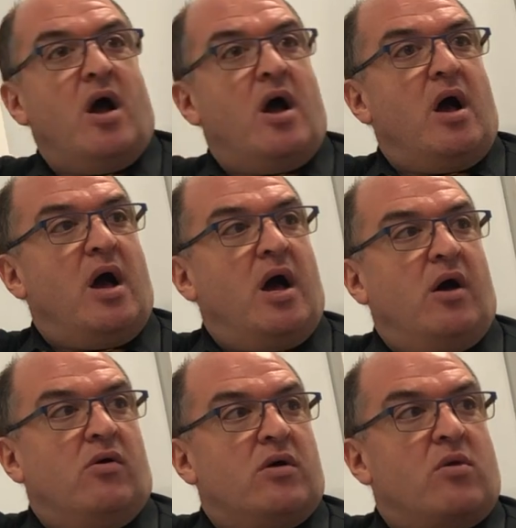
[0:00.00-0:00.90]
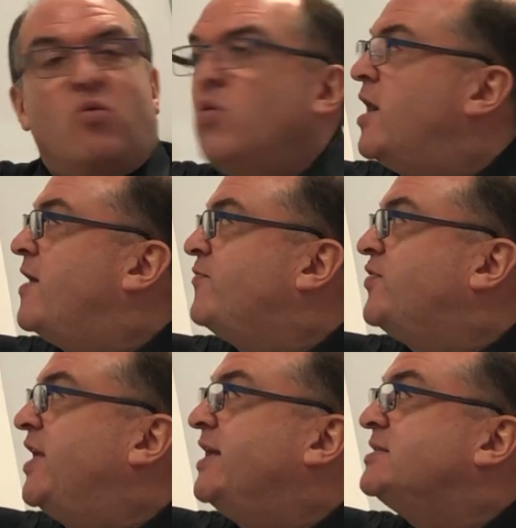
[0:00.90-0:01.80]
Oh, what if
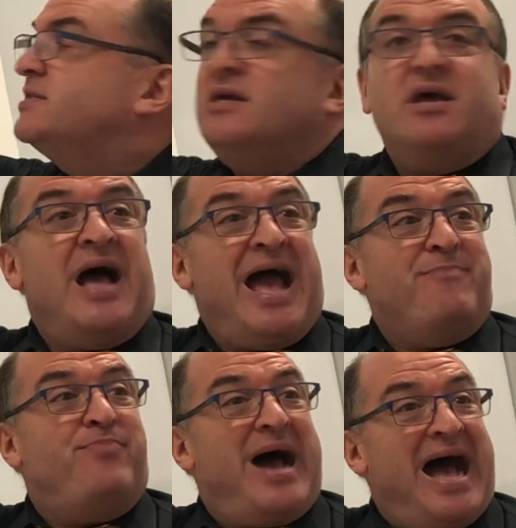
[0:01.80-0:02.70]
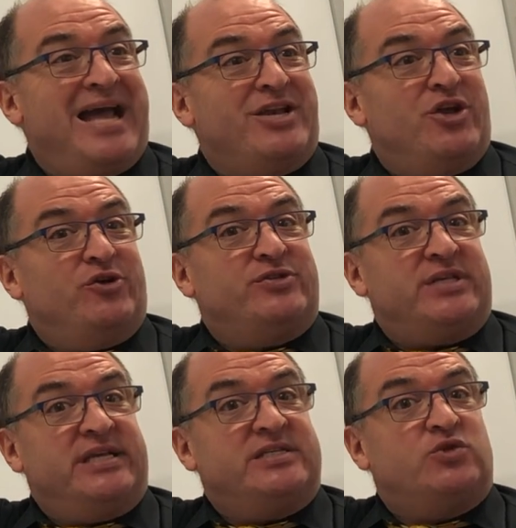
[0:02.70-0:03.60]
this hypotenuse
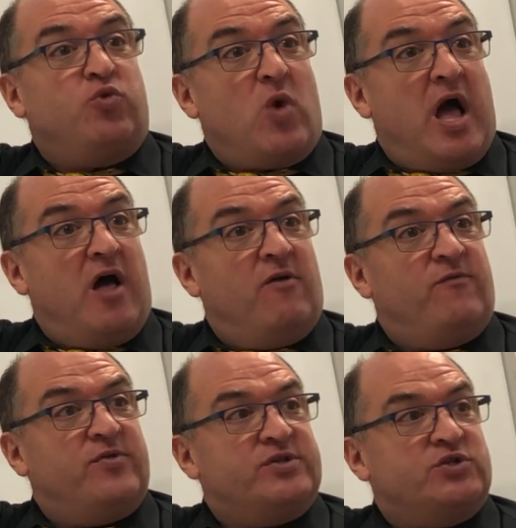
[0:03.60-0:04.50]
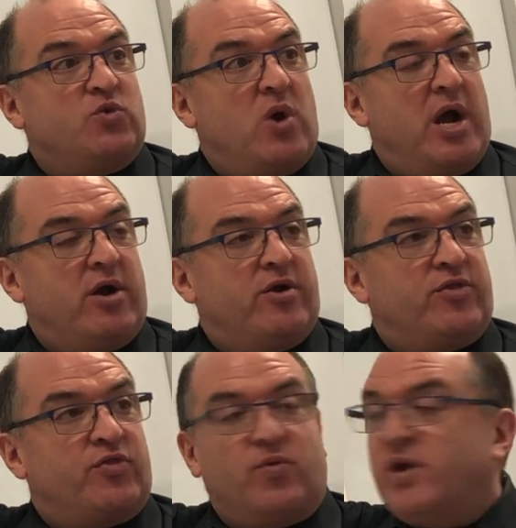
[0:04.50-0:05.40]
is 12 square root
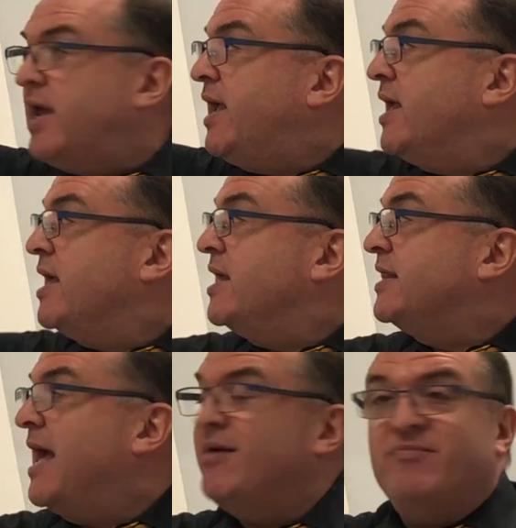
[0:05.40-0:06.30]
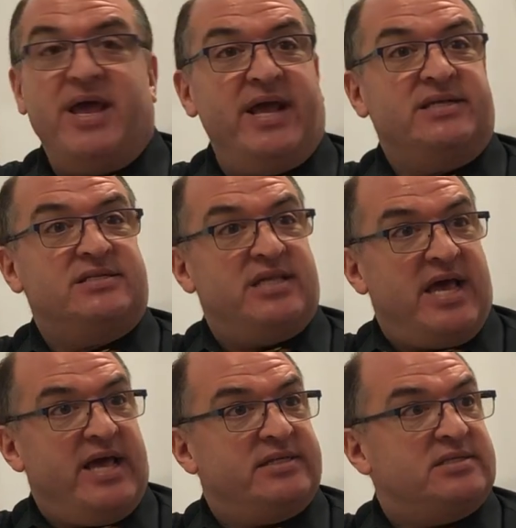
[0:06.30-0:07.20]
of 3? That makes
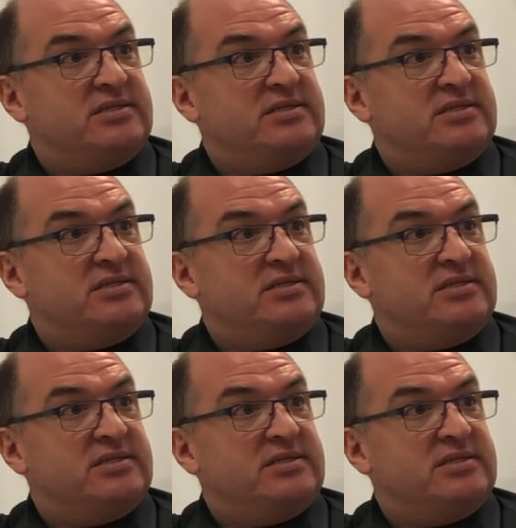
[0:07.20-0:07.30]
this